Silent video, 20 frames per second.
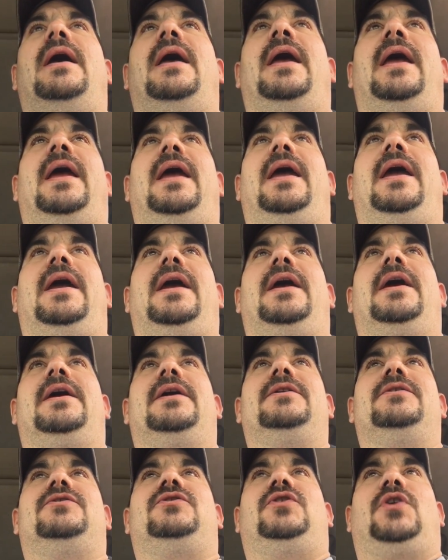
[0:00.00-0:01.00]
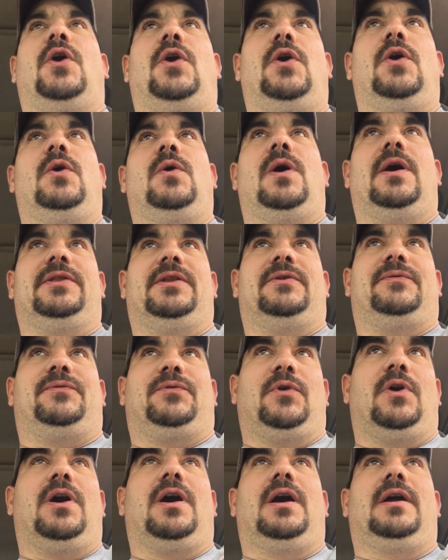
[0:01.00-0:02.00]
and 2 on the
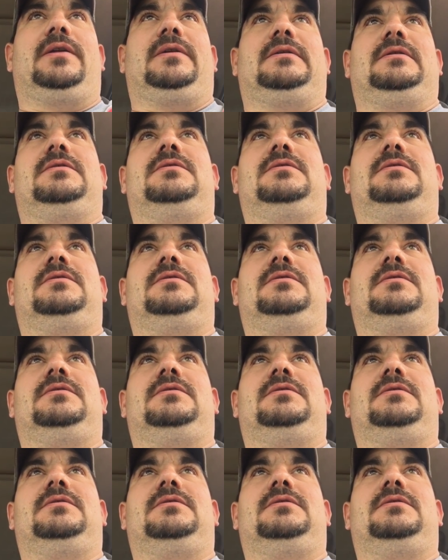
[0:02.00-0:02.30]
front.